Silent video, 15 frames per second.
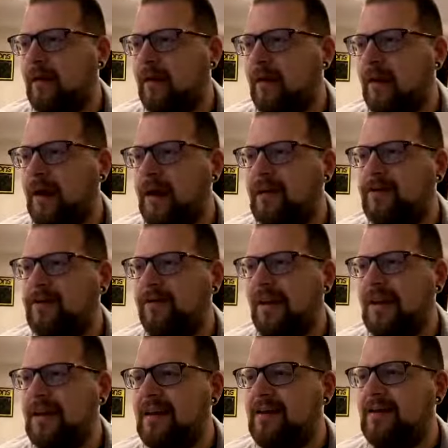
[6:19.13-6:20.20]
it's
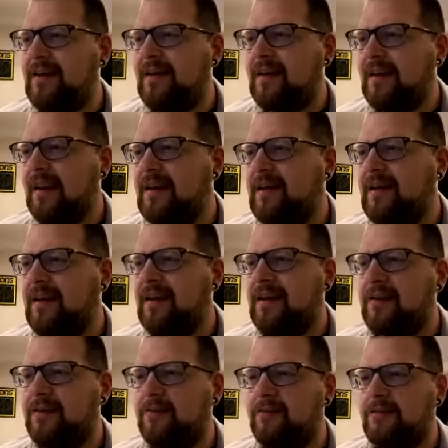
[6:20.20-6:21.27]
divided into kind of
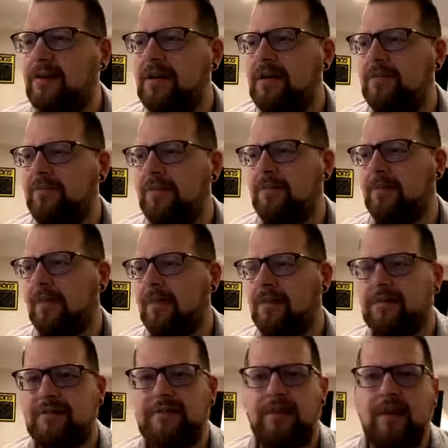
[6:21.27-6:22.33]
three different
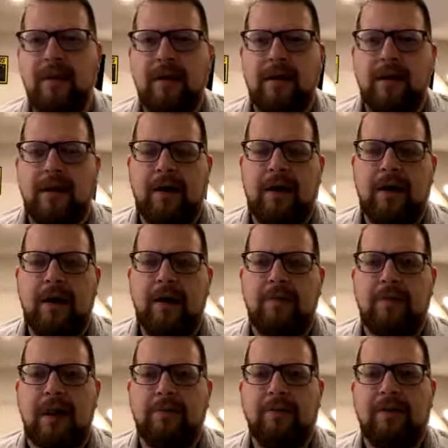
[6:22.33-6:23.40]
parts.
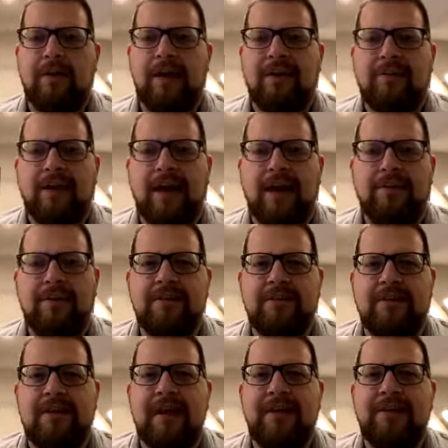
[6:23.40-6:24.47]
I really like to have at least
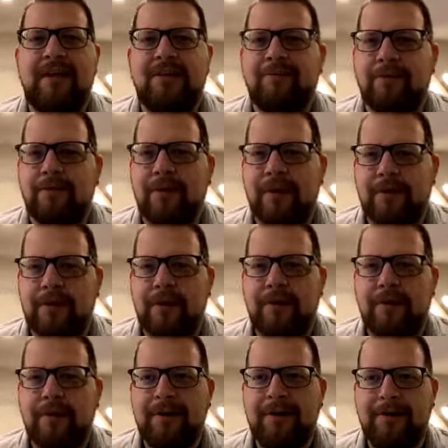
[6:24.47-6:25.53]
an outline for where I'm
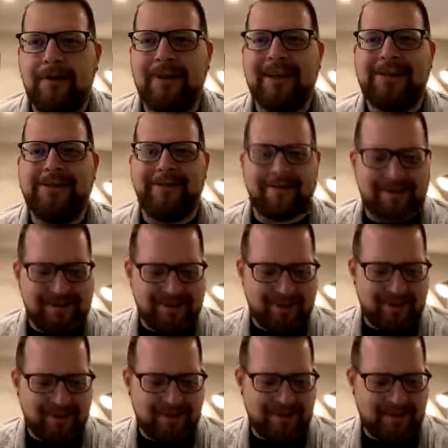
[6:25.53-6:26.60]
going when I jump into
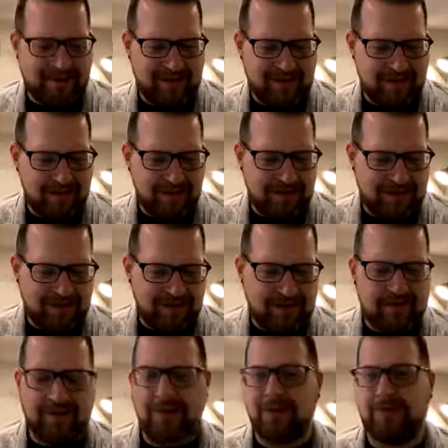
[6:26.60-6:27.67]
scripture because, number one, it just
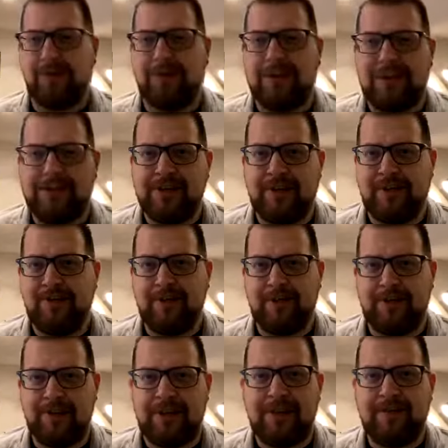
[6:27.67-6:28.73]
makes it a little more
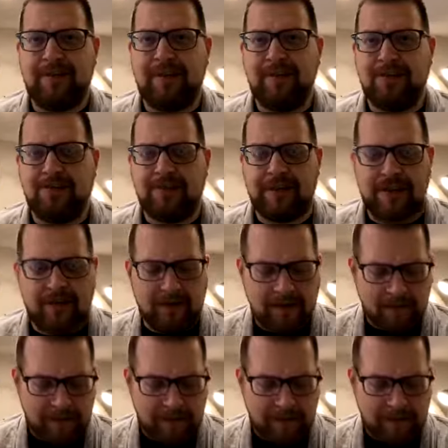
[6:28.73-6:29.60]
digestible and easy to understand.